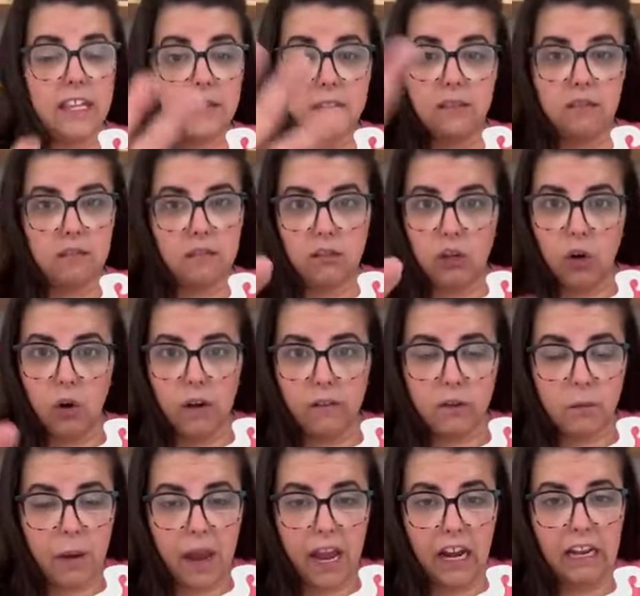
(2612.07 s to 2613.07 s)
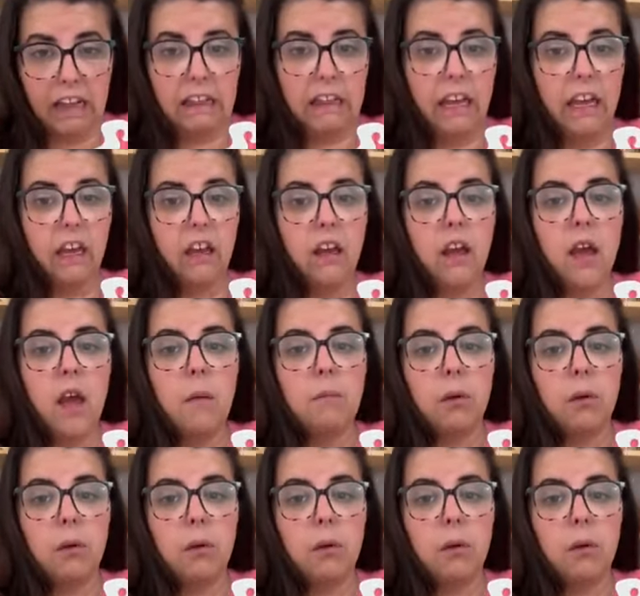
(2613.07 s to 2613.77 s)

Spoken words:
you don't have to pay anything,